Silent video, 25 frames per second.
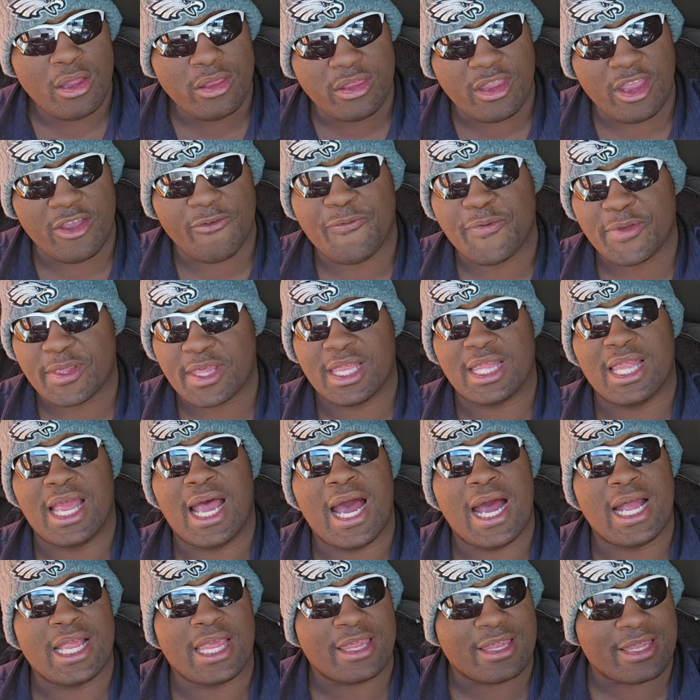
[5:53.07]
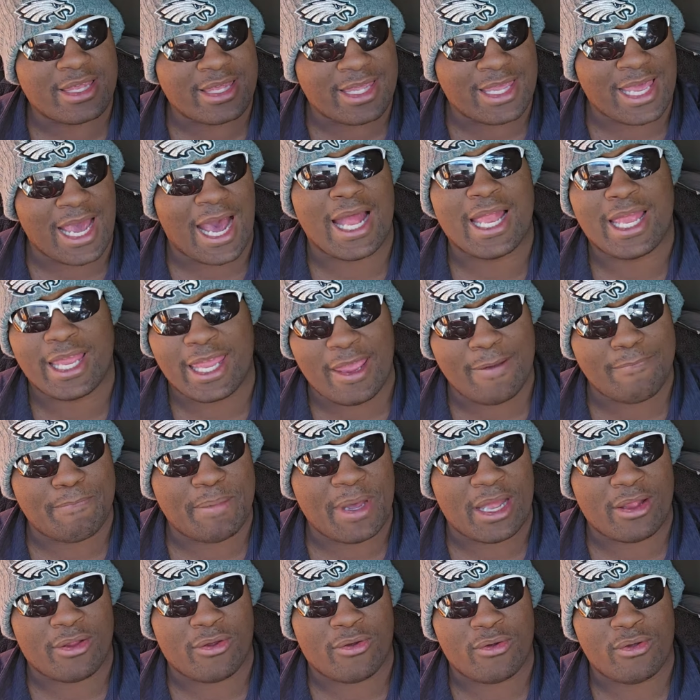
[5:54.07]
defensive line has got to get
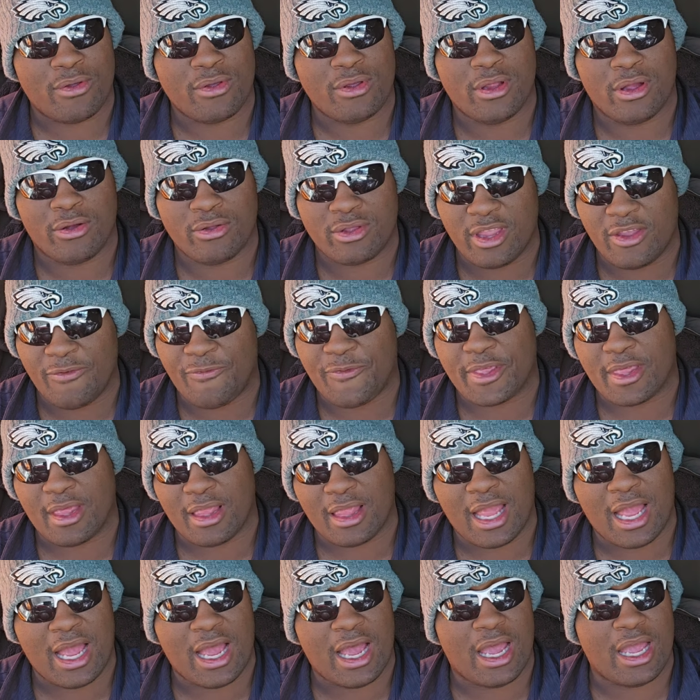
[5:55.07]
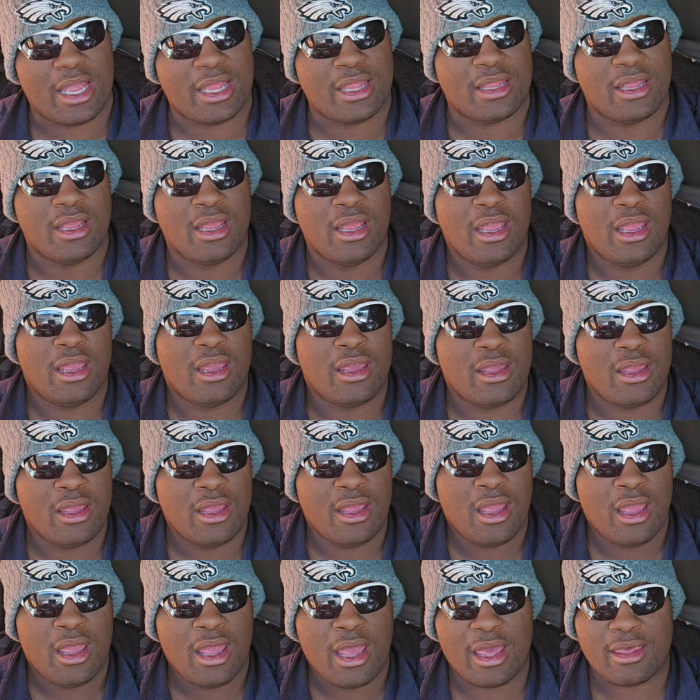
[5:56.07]
better. You know, defensive line
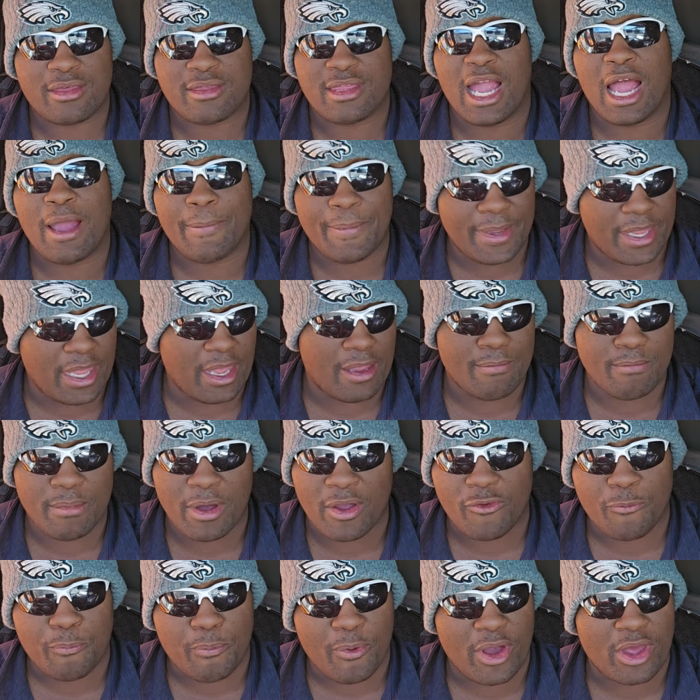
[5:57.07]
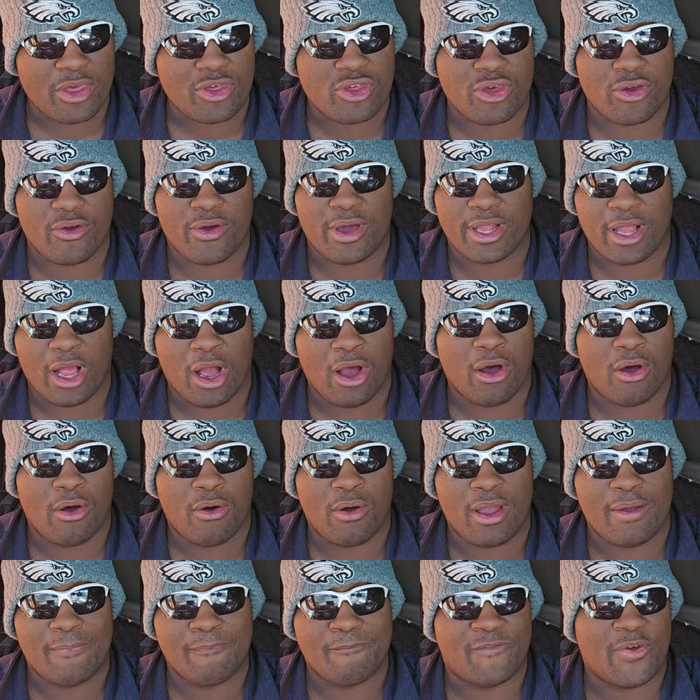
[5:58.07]
has not been getting much pressure at all.
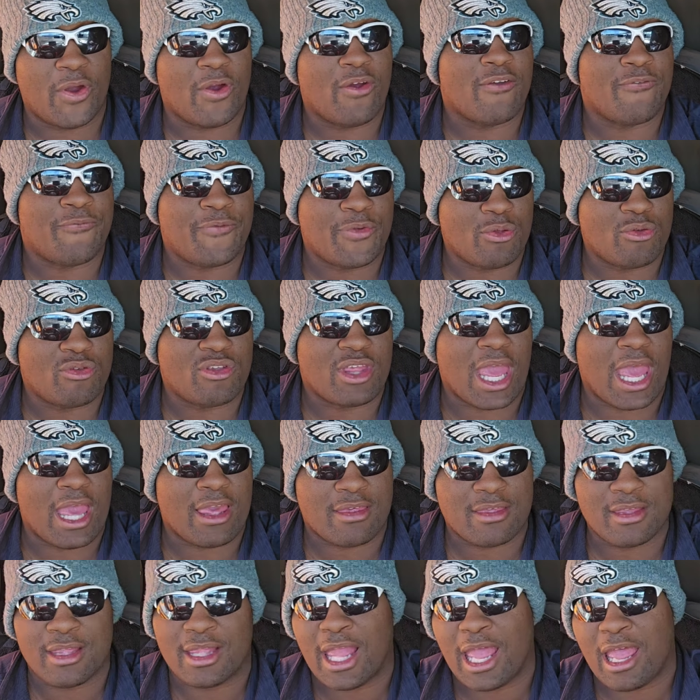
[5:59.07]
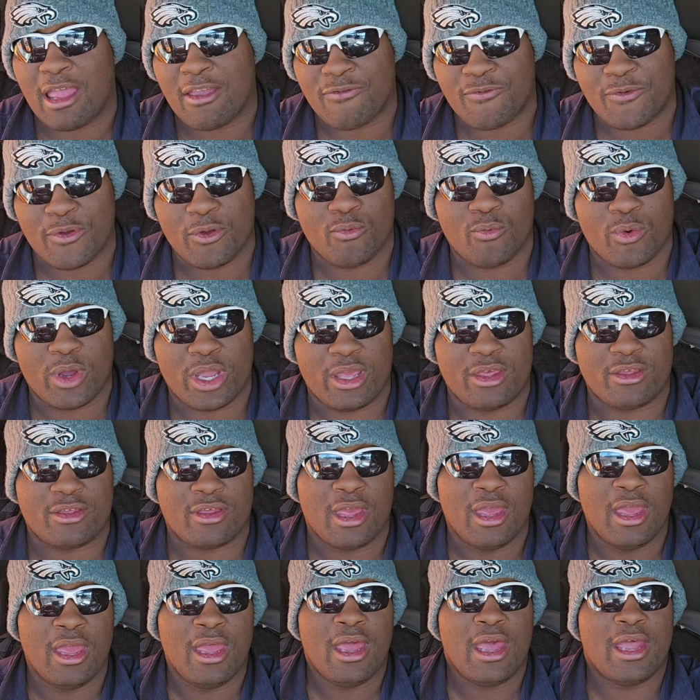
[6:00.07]
Very few sacks in the last few weeks.
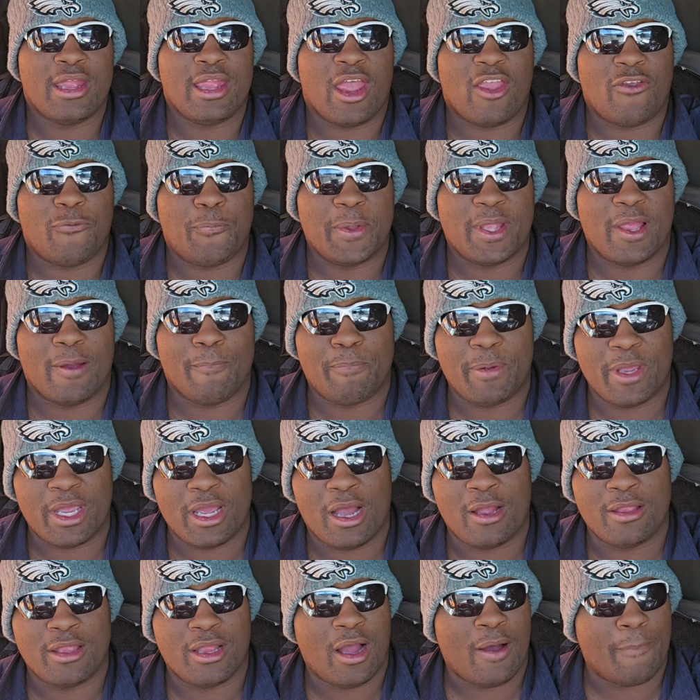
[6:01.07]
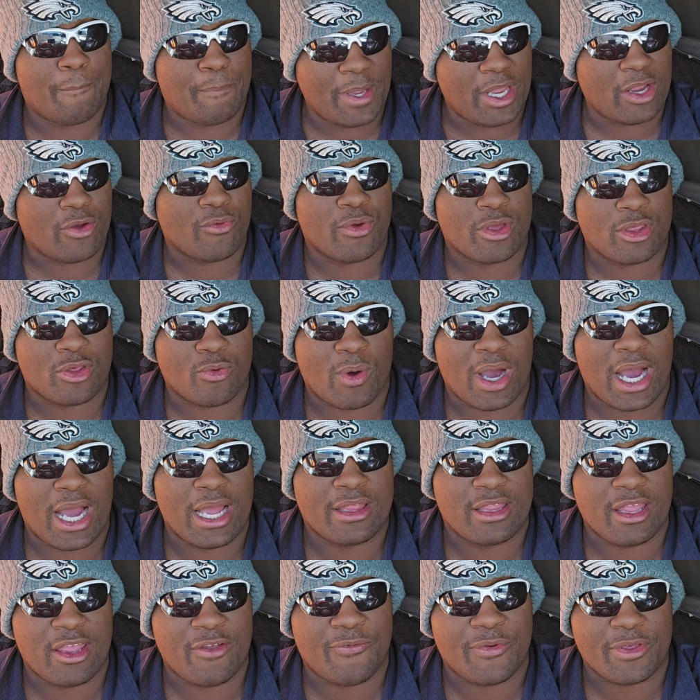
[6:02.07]
And that's been a big reason why our
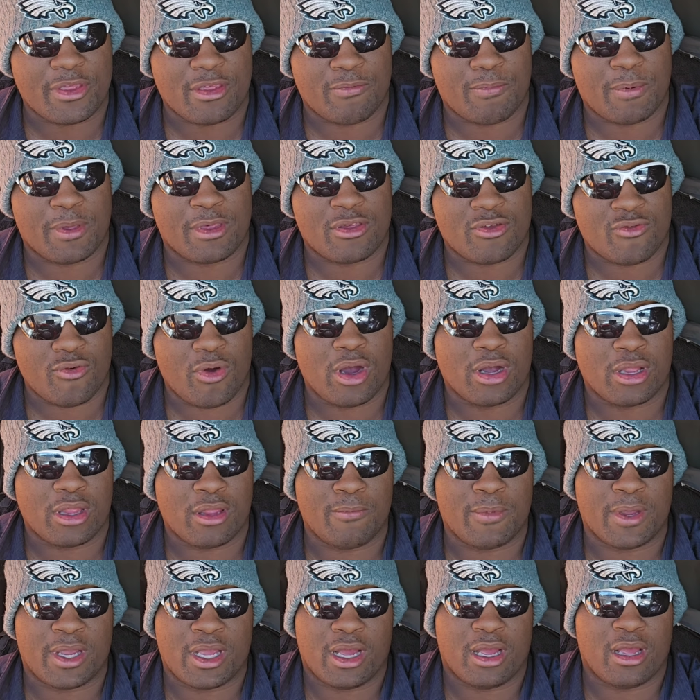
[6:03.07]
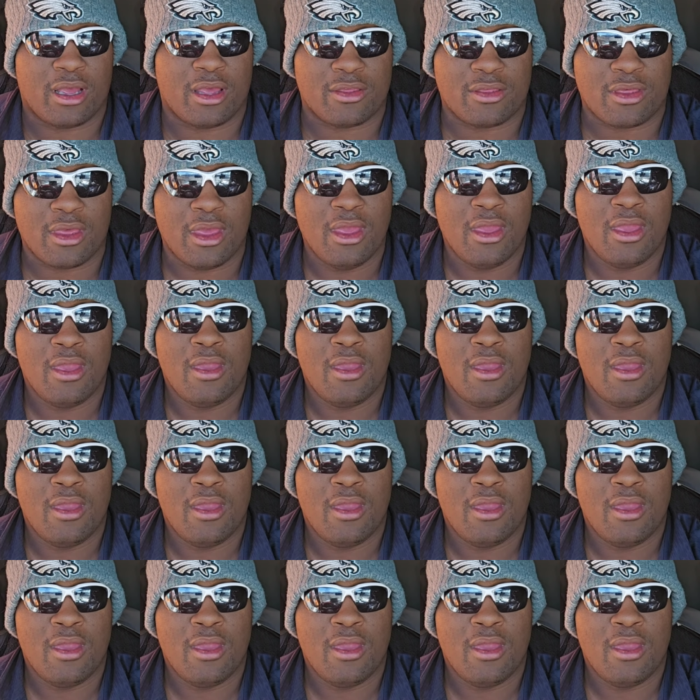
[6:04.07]
defense has been struggling, because